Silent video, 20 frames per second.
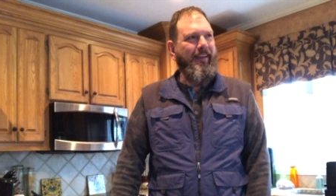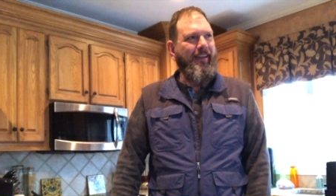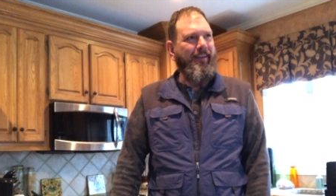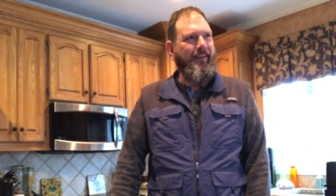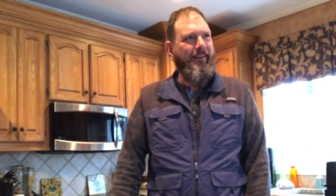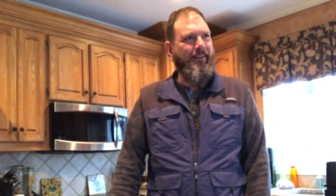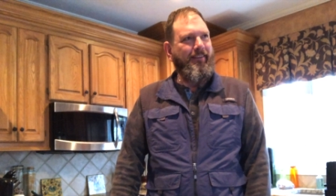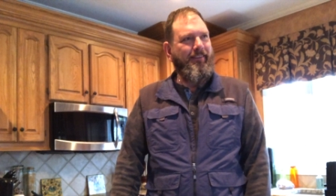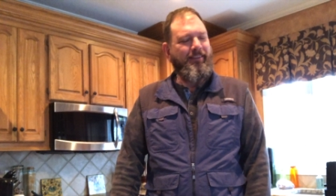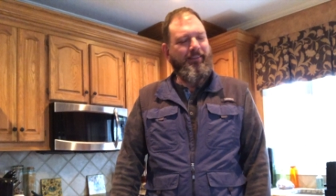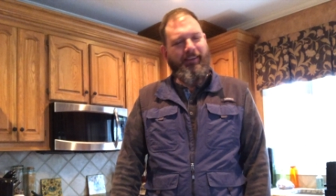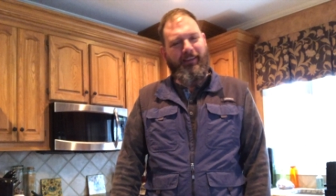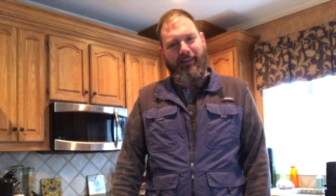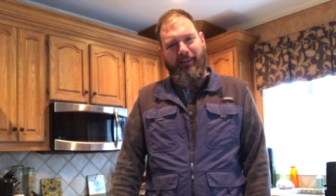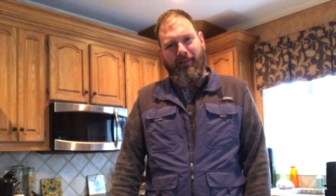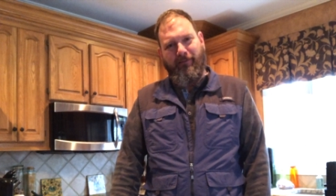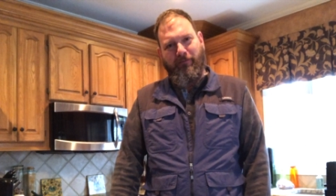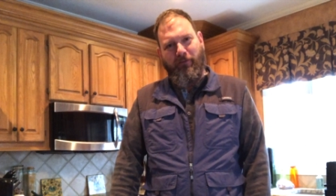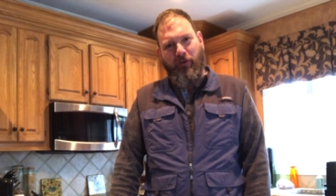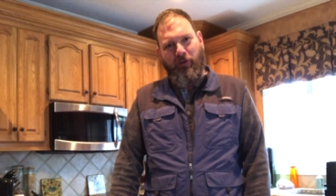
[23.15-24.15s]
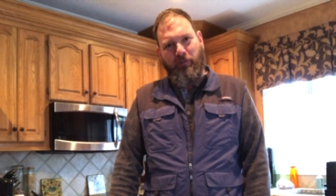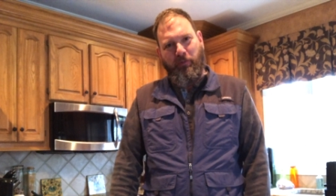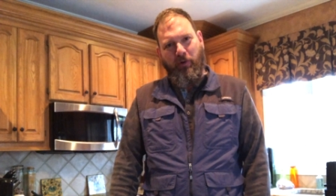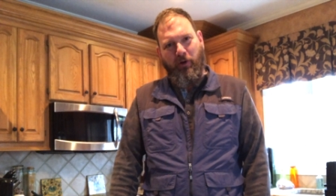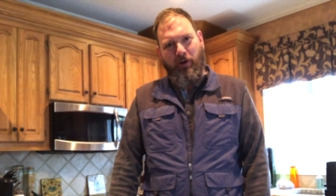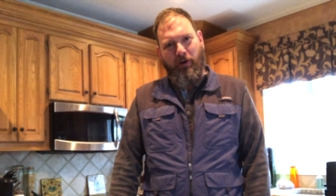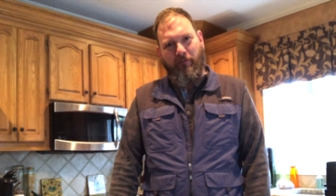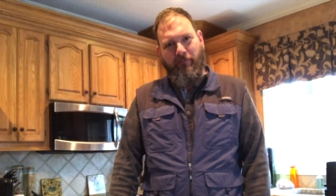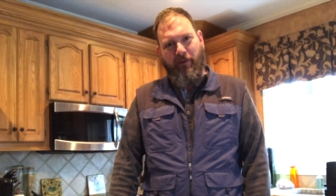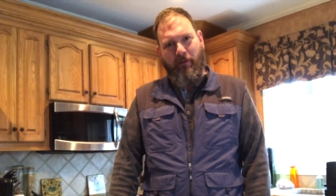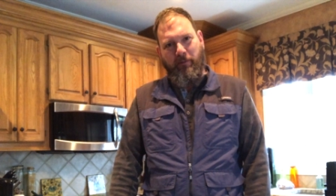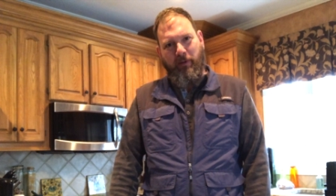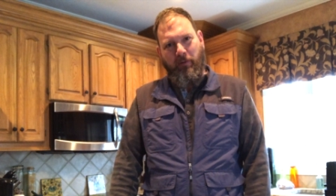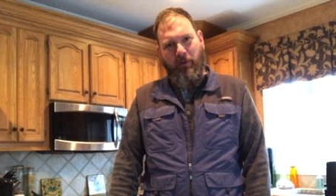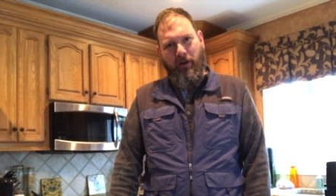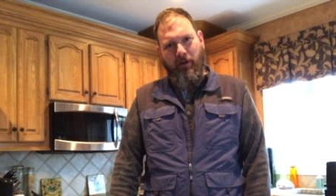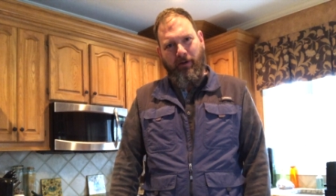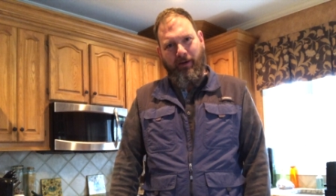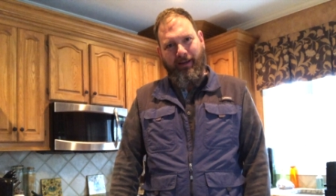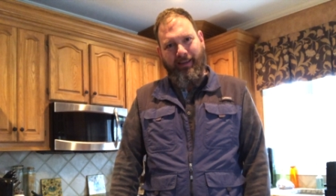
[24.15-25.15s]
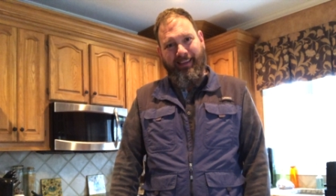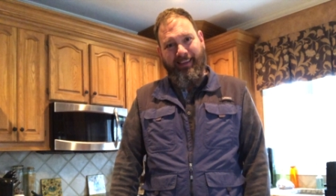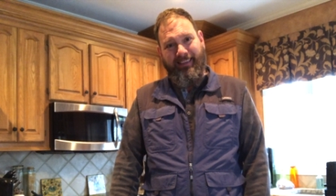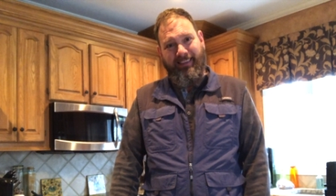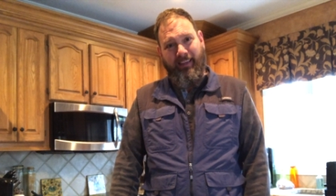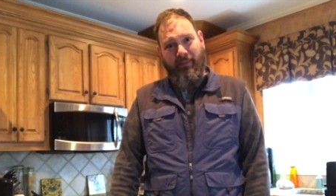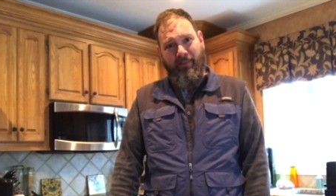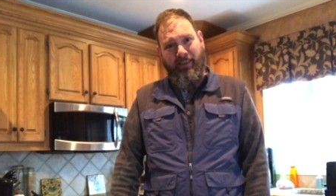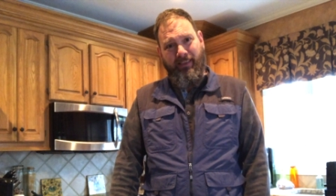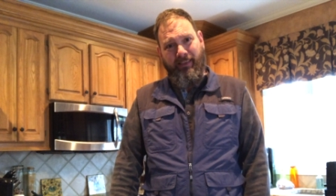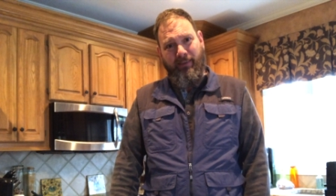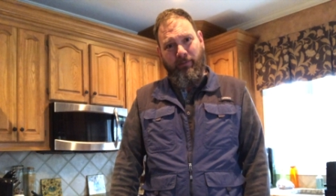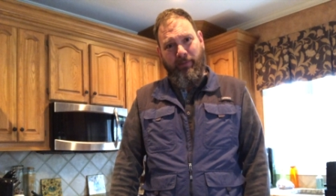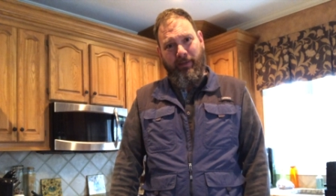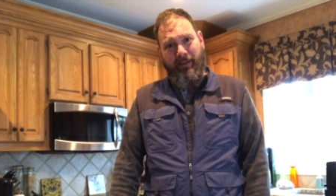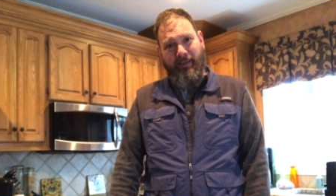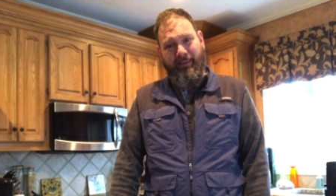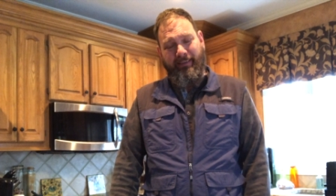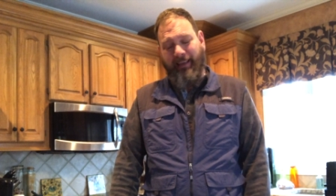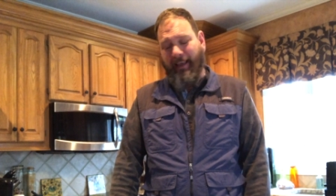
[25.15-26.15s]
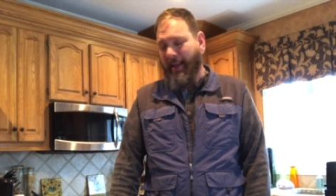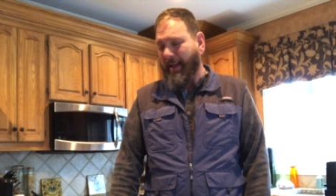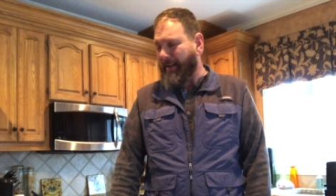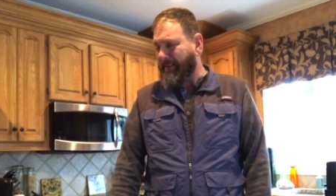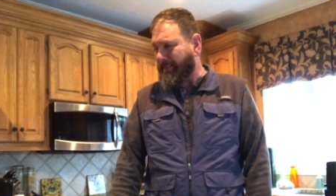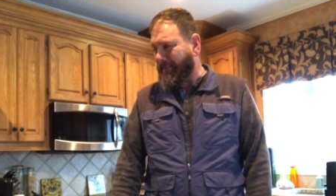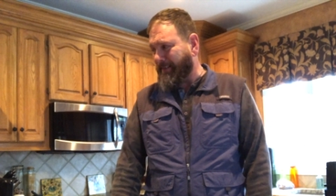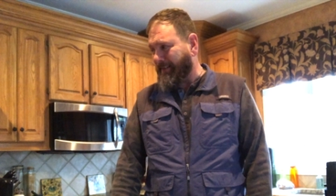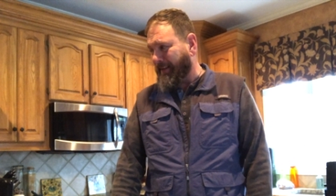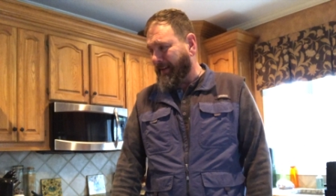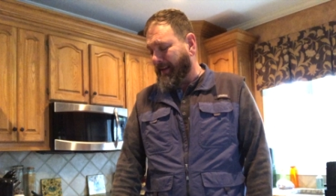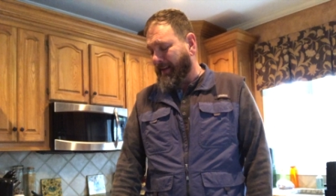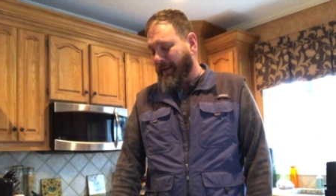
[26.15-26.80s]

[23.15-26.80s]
It's first part of February, the 7th to be exact.